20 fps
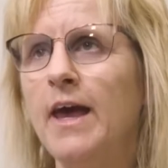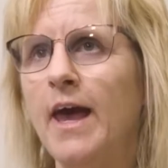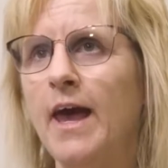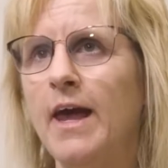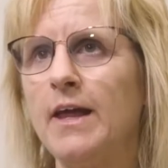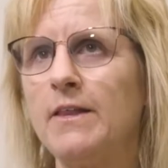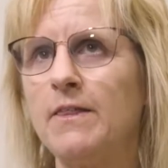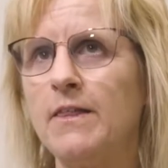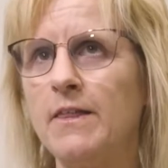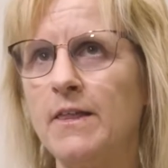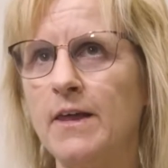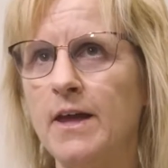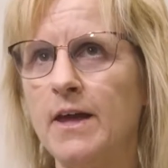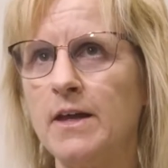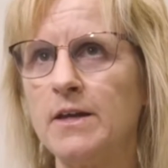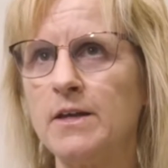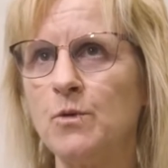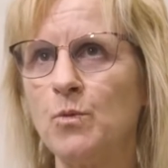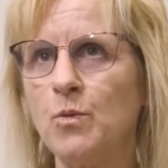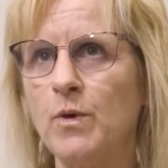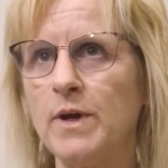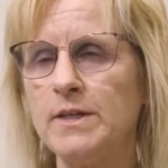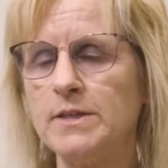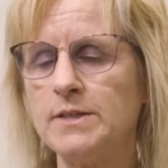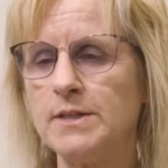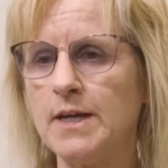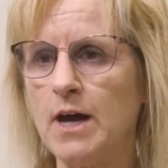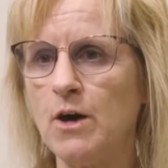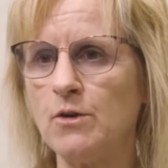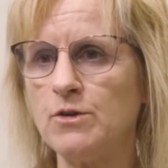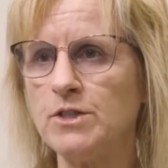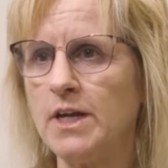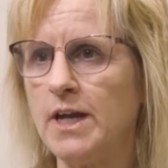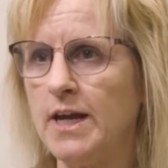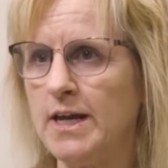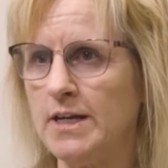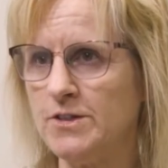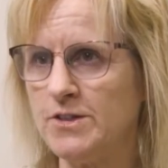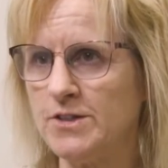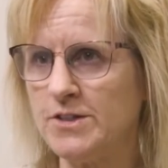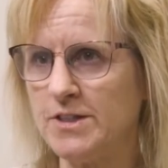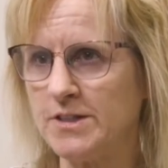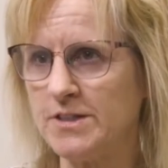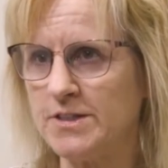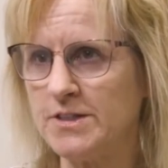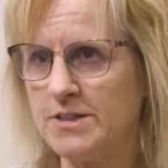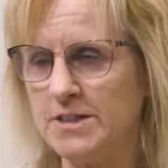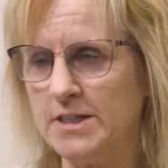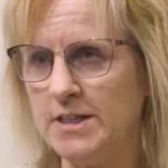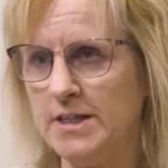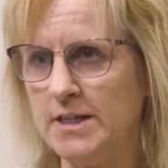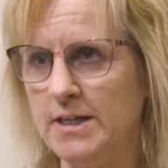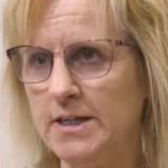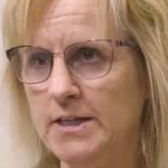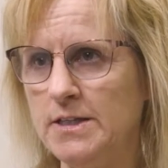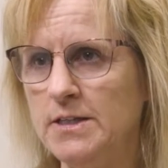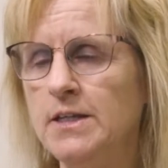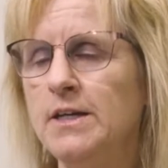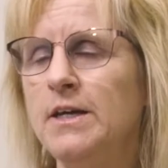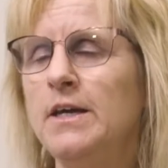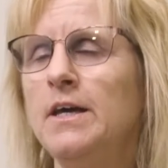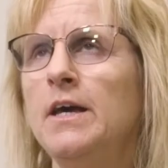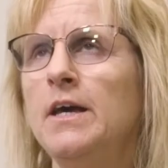and then it went down to age 16.